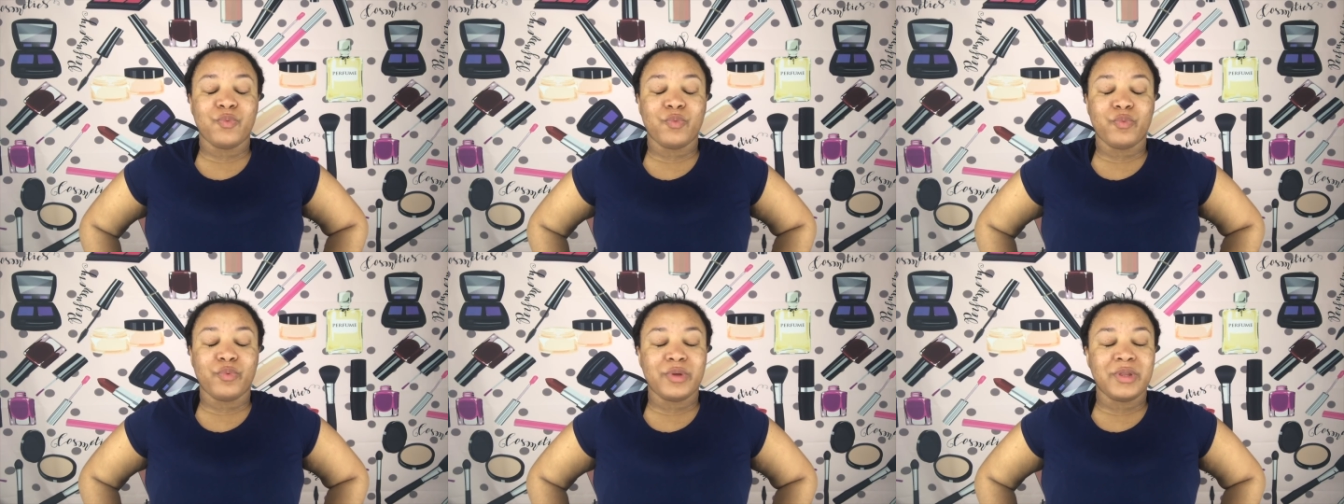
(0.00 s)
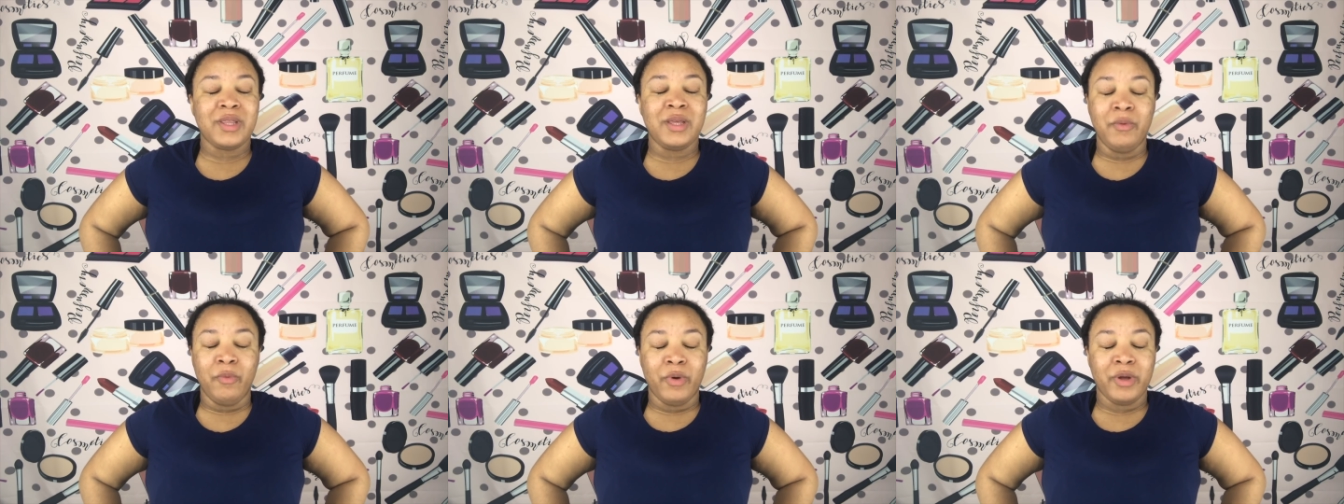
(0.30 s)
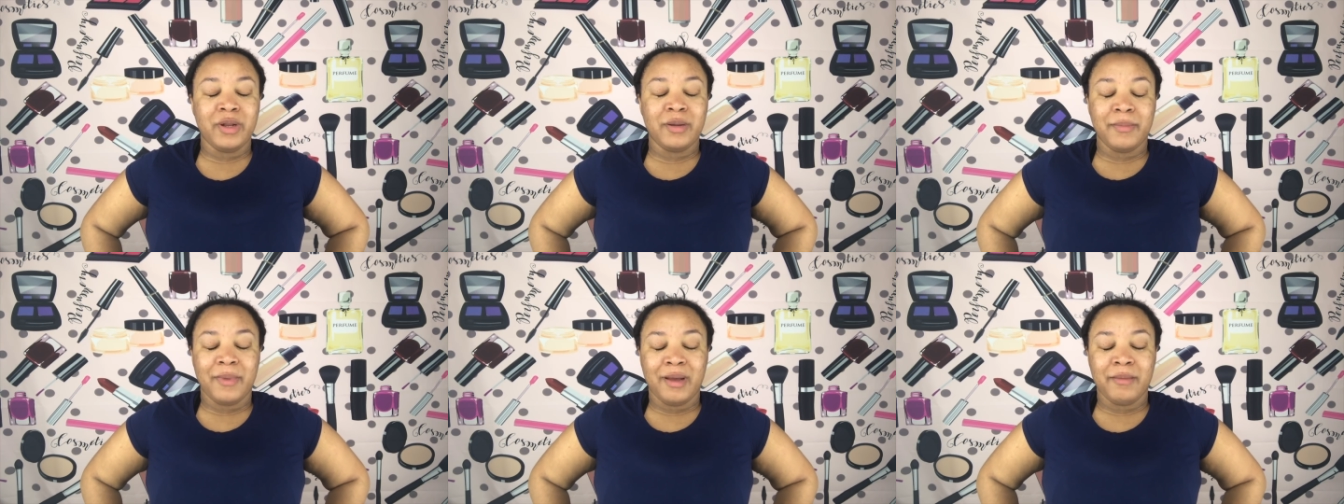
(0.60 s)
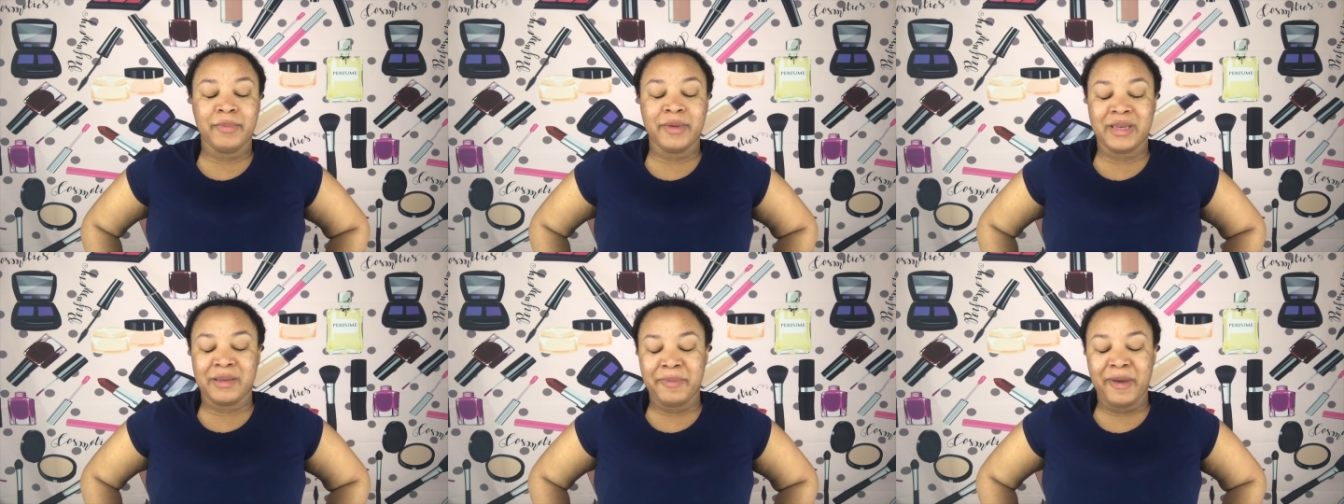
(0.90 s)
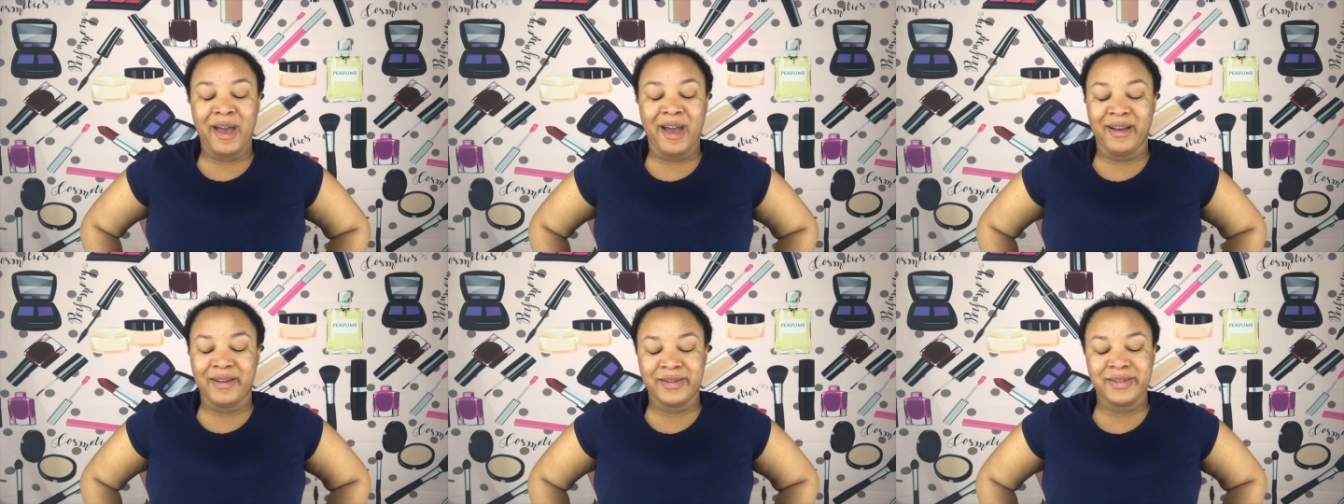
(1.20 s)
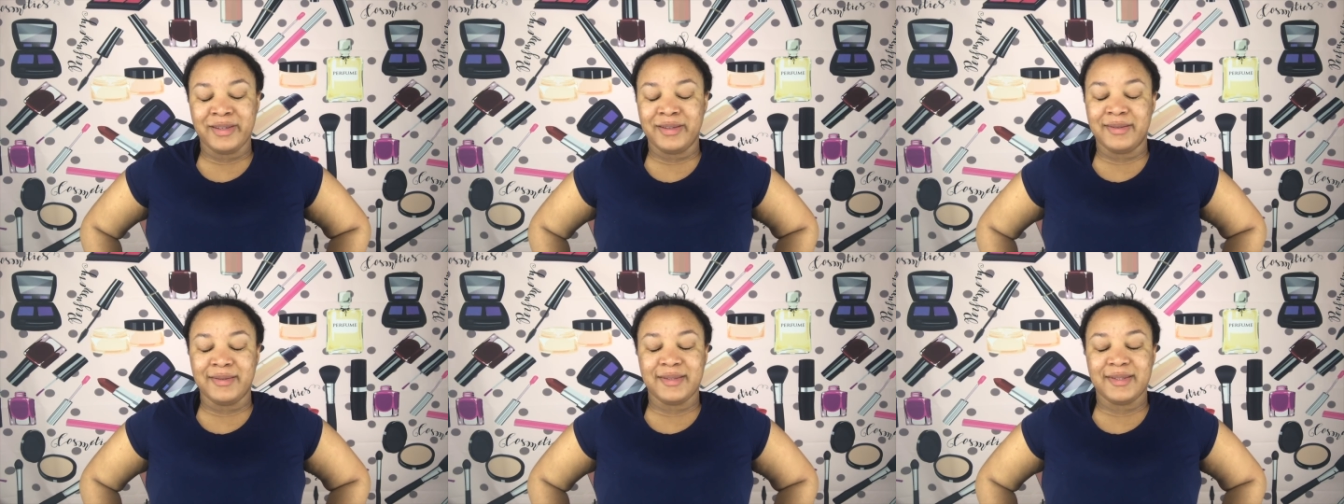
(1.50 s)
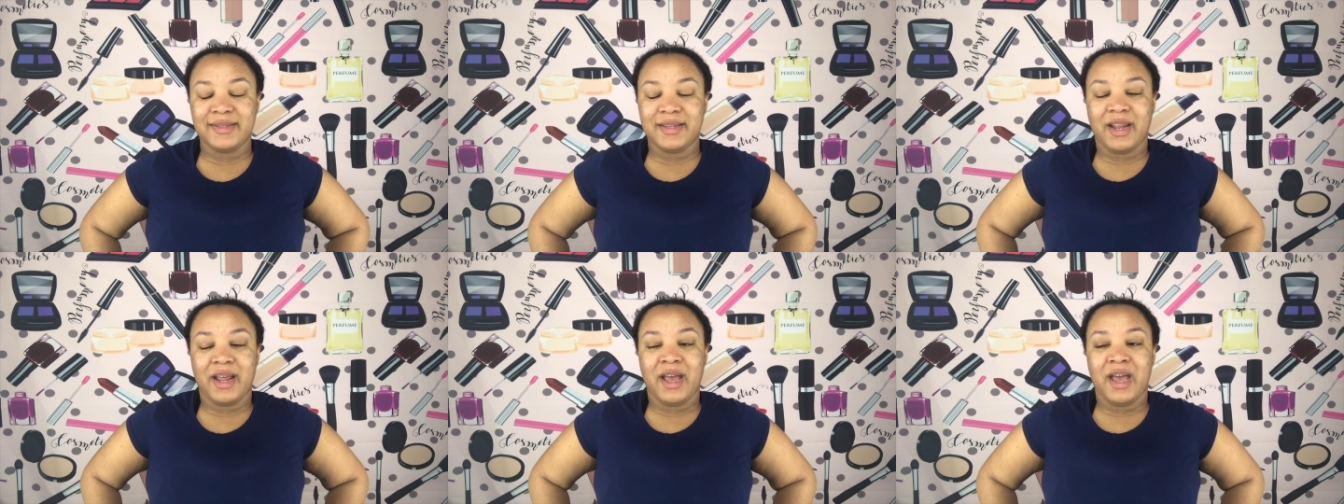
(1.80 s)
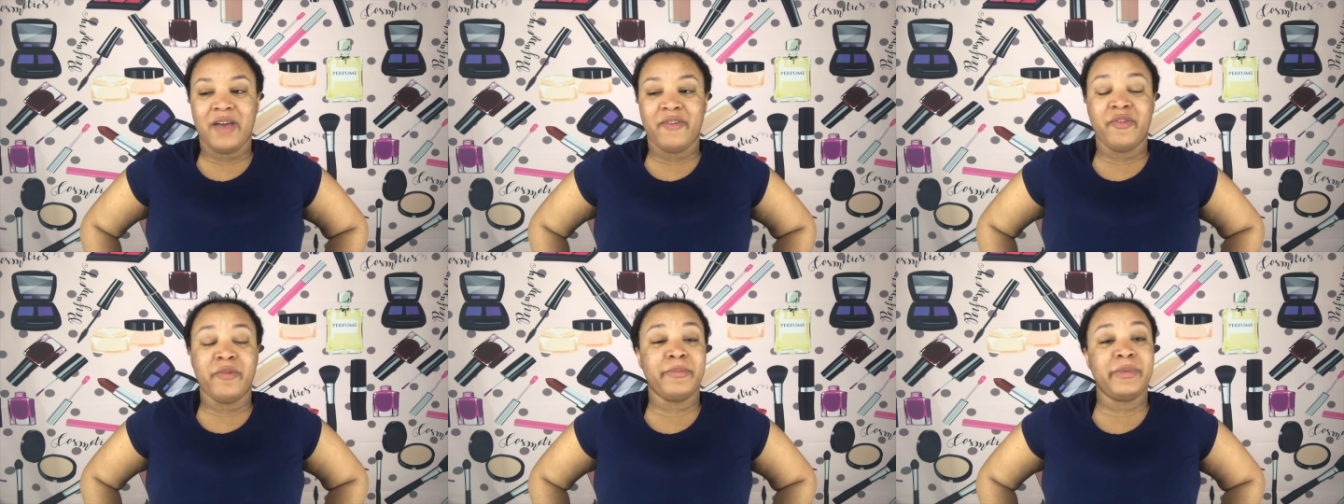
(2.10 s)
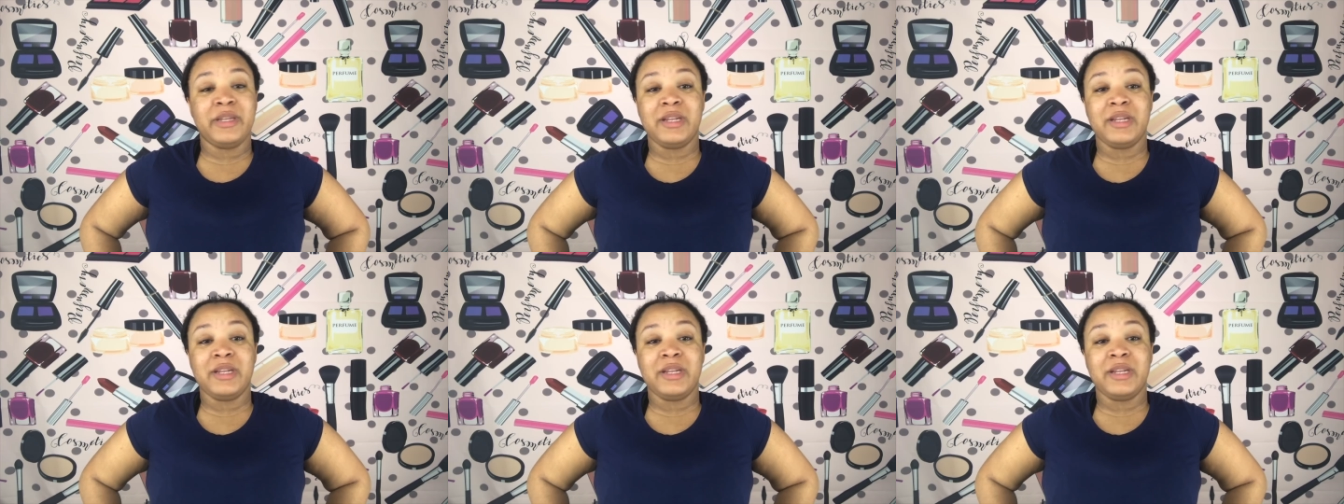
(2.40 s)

really one of my big passions that I haven't